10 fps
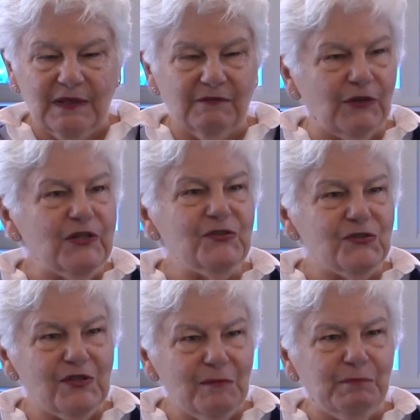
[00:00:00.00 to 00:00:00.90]
very
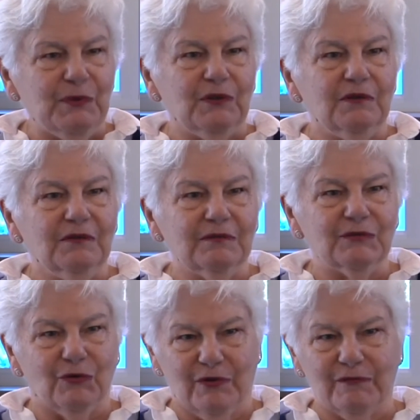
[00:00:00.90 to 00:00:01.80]
simple
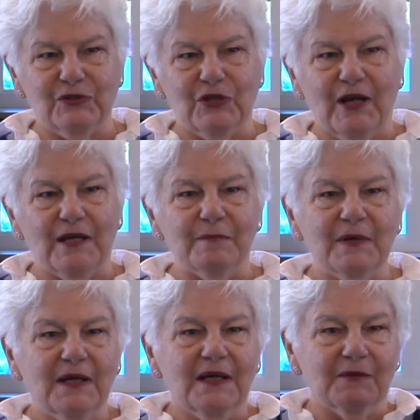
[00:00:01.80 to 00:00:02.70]
sort of shape.
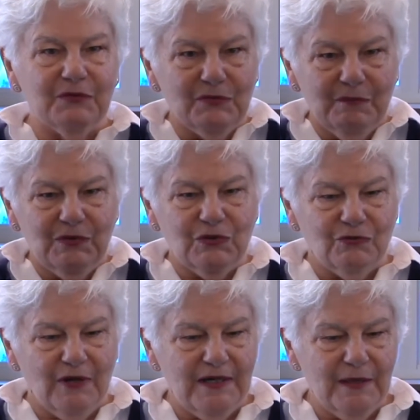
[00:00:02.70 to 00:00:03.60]
It was
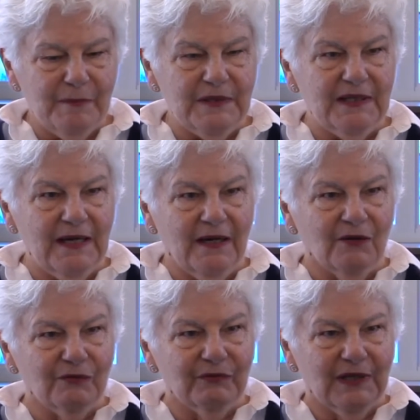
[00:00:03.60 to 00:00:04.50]
straight up and
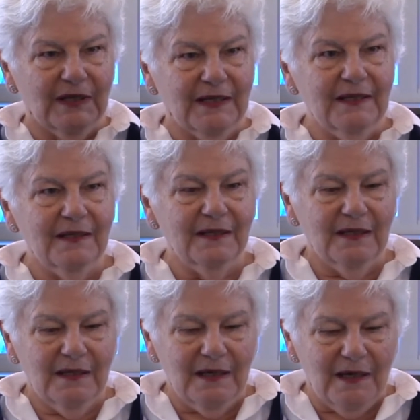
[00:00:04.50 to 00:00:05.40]
down, really.
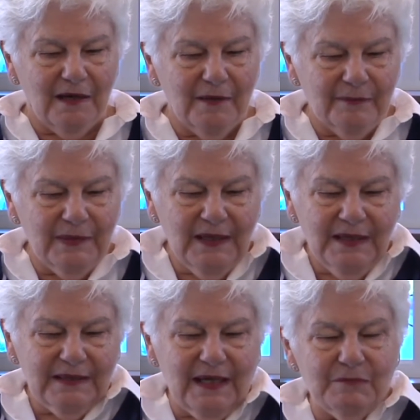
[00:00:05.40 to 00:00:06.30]

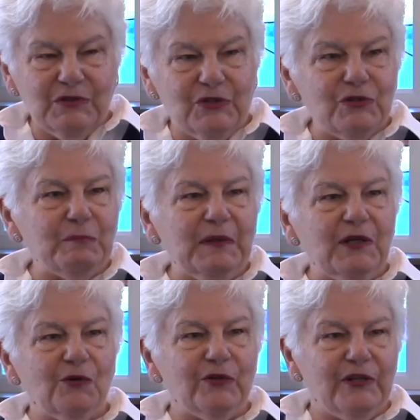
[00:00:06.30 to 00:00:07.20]
Came to just
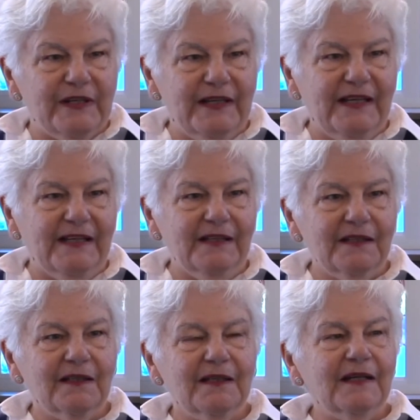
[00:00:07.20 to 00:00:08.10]
below the knee,
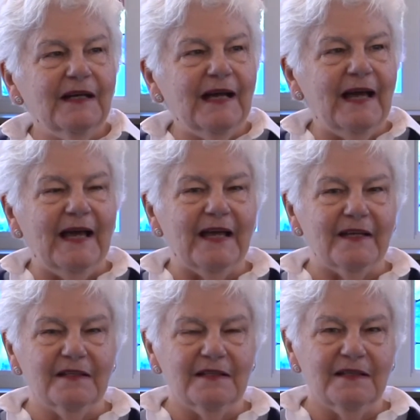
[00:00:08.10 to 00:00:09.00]

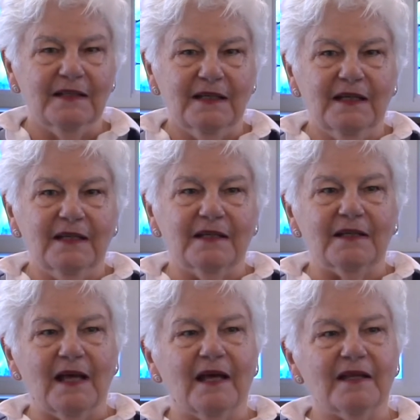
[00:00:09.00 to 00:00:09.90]
and it
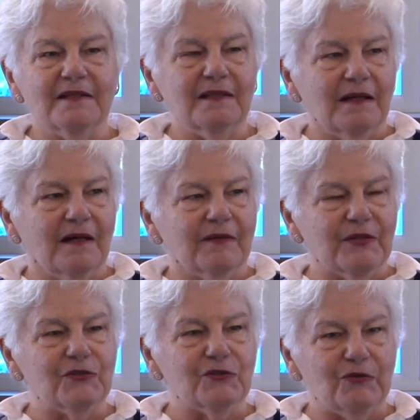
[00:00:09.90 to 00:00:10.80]
had,
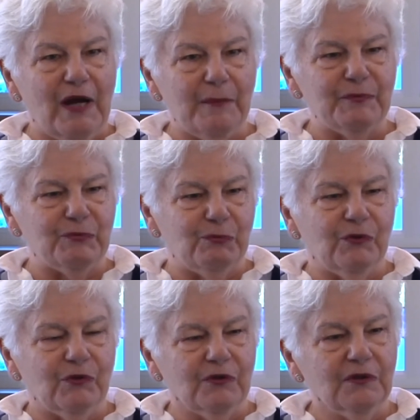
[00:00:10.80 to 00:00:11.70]
the straps
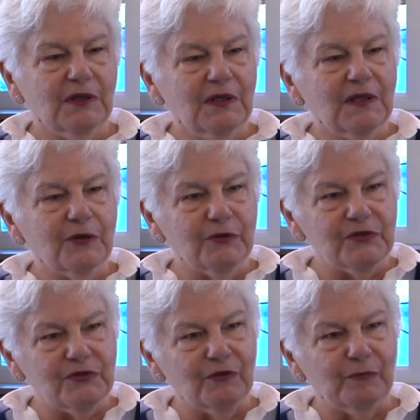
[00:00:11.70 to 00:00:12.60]
were
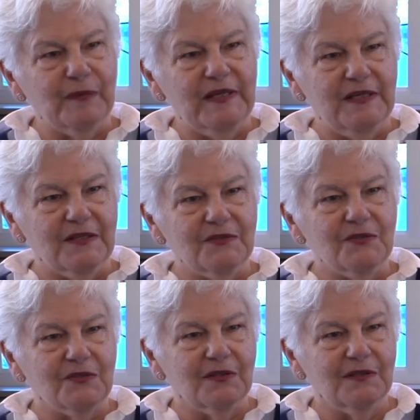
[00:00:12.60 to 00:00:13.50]
crystal beads,